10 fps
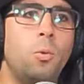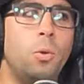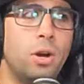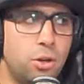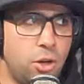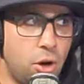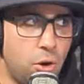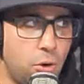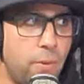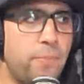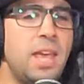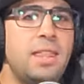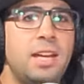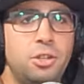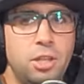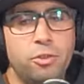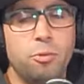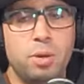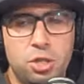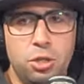where to go, and that the
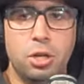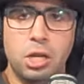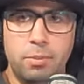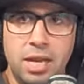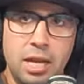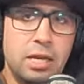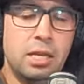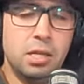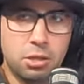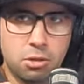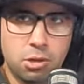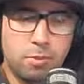information you're going to be getting is going to